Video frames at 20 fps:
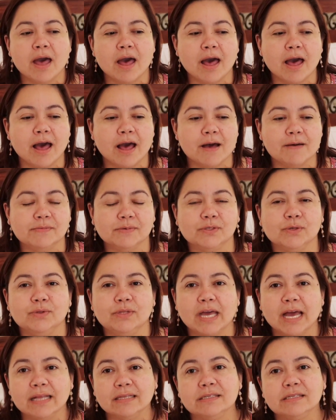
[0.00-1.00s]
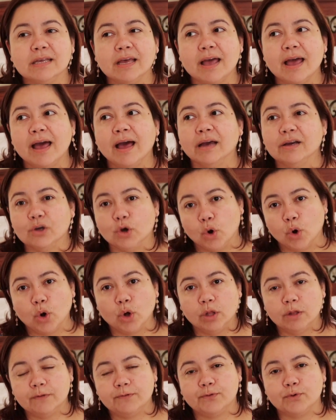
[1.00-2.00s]
Um, so that's a
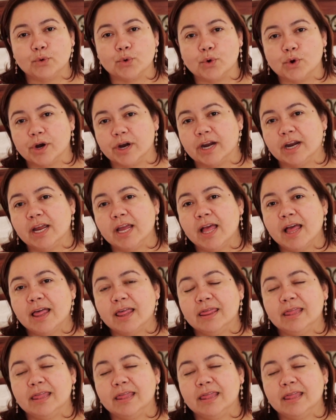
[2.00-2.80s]
goal for